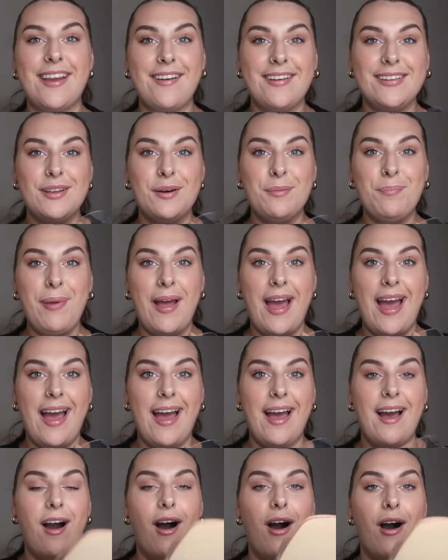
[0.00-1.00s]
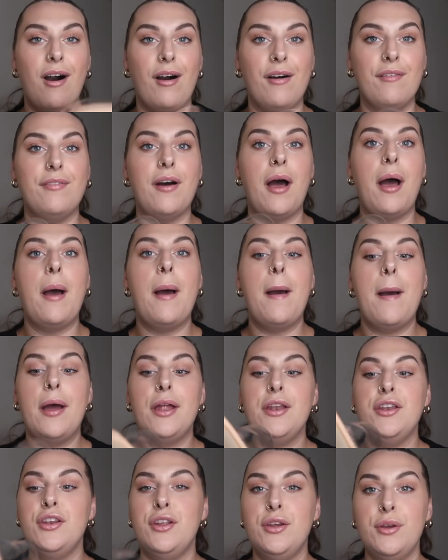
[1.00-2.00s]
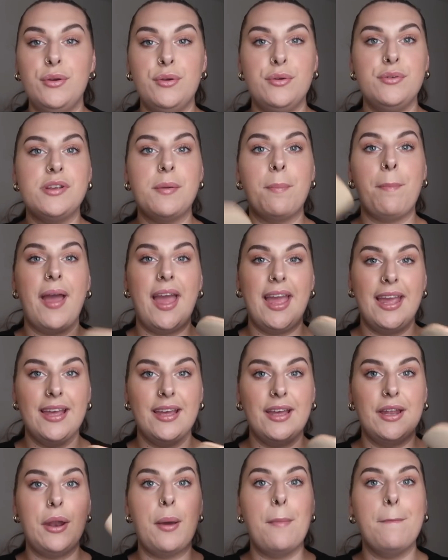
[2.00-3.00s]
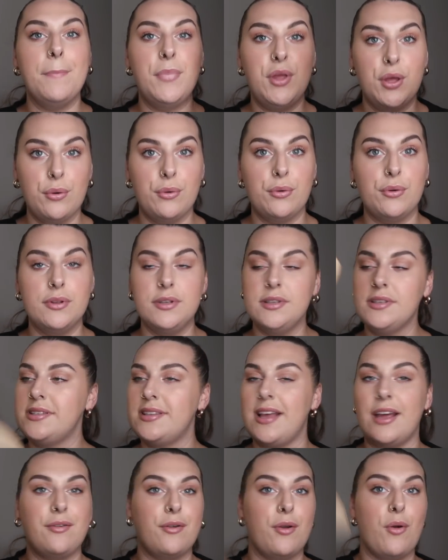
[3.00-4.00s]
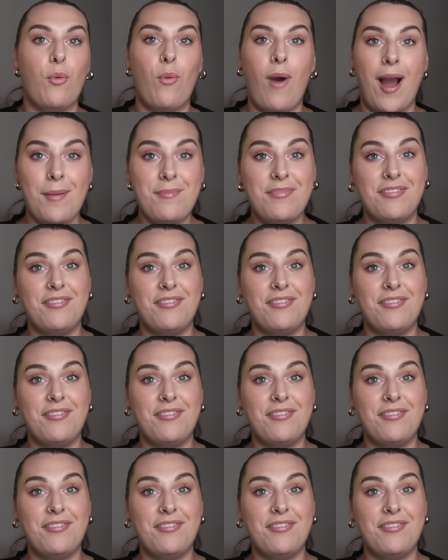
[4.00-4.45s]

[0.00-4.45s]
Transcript: They're a little pair of nude pattern mules. I don't know why I'm